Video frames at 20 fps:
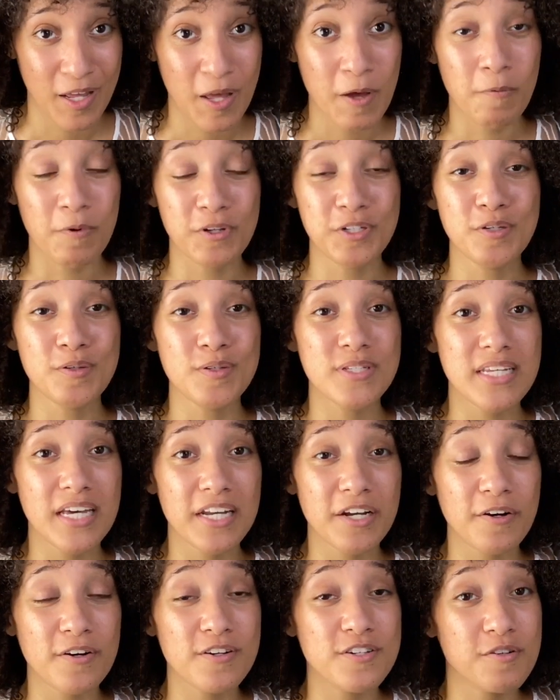When you sent
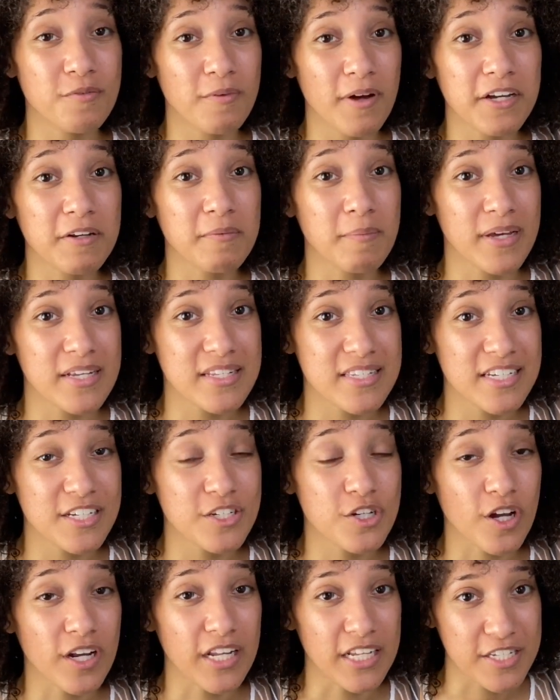her a direct message
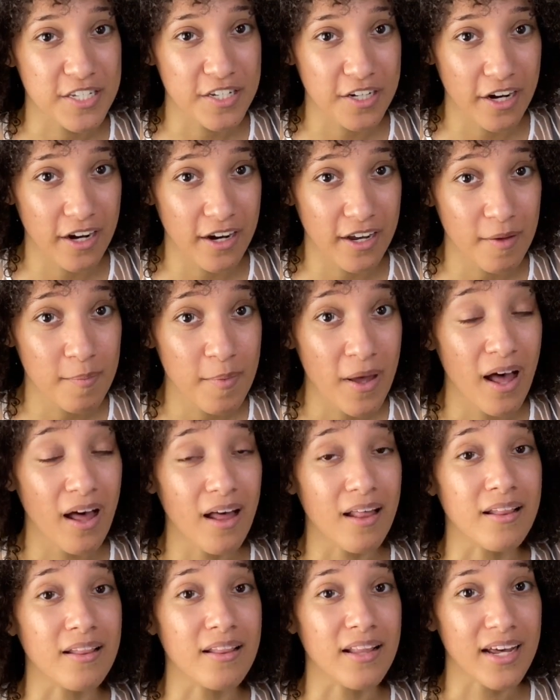on Instagram, a
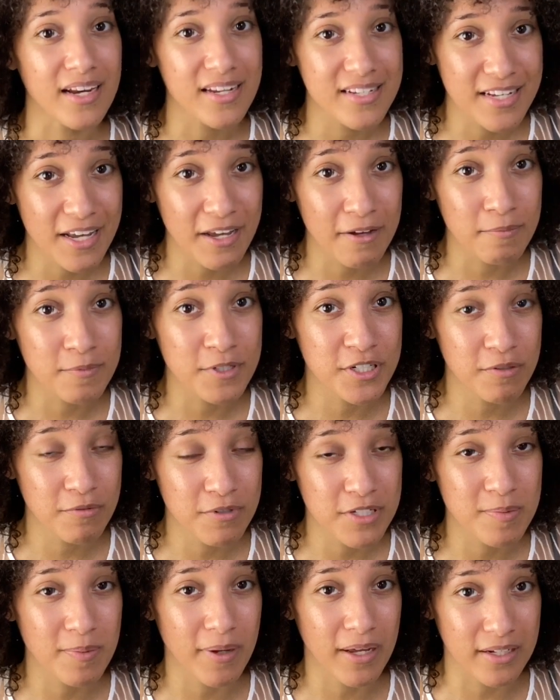lot of times she
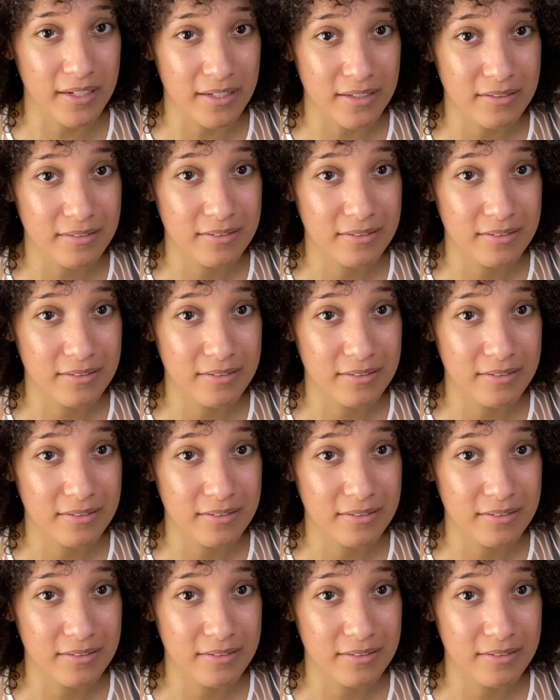responded.